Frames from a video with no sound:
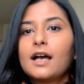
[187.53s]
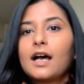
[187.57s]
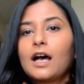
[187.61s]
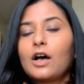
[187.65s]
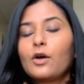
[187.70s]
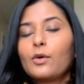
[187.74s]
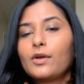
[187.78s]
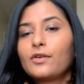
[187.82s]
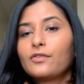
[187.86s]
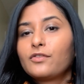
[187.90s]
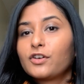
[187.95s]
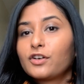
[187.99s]

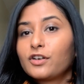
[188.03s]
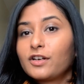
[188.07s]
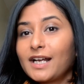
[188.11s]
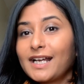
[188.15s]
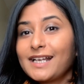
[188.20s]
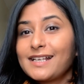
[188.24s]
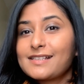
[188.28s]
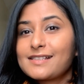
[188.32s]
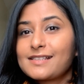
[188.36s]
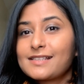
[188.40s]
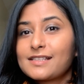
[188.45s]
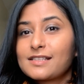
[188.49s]
However,
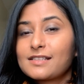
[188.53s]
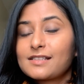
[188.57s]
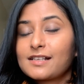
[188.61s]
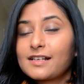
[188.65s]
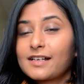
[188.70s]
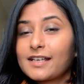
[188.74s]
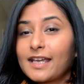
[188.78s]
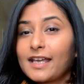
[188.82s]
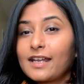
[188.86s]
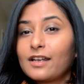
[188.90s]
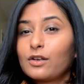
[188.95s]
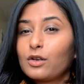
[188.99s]
rice is
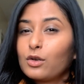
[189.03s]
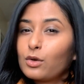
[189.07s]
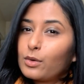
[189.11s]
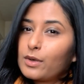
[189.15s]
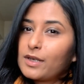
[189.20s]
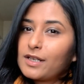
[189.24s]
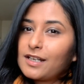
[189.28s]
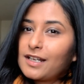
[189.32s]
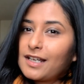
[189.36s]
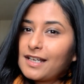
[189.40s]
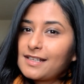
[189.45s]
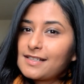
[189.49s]
again low
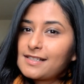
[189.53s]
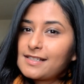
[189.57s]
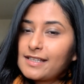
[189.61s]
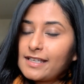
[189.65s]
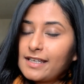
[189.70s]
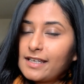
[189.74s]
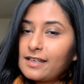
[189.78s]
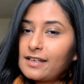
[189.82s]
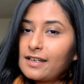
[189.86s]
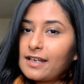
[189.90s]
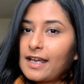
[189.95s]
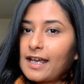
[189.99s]
in
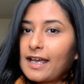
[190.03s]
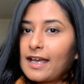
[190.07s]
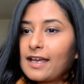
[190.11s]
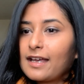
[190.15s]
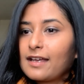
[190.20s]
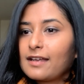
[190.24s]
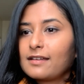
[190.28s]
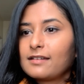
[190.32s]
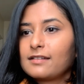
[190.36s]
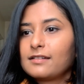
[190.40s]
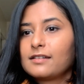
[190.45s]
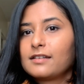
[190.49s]
lysine,
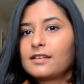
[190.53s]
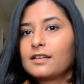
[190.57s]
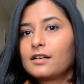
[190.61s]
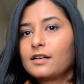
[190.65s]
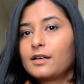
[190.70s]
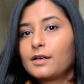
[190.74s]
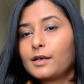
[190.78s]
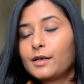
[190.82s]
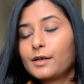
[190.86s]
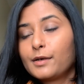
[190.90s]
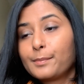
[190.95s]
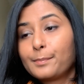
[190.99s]
and
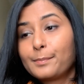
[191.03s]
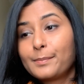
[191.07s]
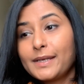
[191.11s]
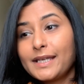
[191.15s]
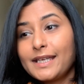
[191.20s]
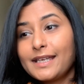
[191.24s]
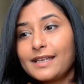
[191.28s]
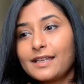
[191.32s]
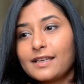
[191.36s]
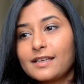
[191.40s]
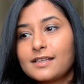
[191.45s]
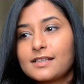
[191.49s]

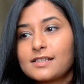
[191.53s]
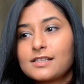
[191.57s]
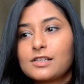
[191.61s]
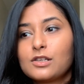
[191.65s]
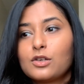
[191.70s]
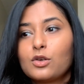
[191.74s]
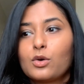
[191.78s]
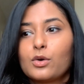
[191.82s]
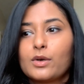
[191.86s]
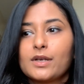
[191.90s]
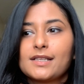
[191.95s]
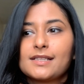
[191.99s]
pea is
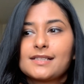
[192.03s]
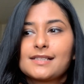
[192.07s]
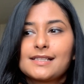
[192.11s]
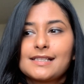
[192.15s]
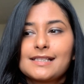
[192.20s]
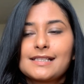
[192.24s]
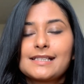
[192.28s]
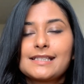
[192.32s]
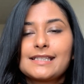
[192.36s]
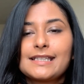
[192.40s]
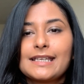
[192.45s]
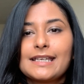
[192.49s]
low in
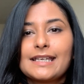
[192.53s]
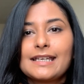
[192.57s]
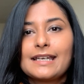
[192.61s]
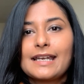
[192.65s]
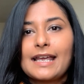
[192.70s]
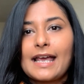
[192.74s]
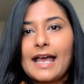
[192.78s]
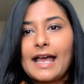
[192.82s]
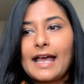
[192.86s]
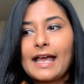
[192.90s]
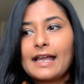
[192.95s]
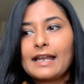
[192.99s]
cysteine
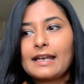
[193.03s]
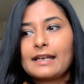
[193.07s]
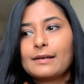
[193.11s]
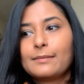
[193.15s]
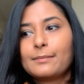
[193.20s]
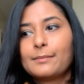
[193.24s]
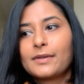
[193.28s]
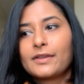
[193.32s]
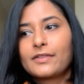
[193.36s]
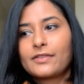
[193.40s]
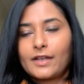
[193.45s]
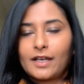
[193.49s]

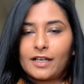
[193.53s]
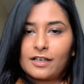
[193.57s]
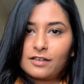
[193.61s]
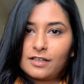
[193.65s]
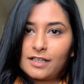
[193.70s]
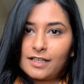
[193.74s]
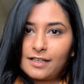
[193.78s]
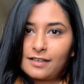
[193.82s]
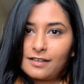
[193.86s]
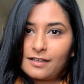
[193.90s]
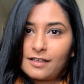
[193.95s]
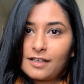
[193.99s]
and
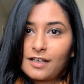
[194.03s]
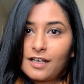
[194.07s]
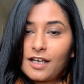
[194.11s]
methionine.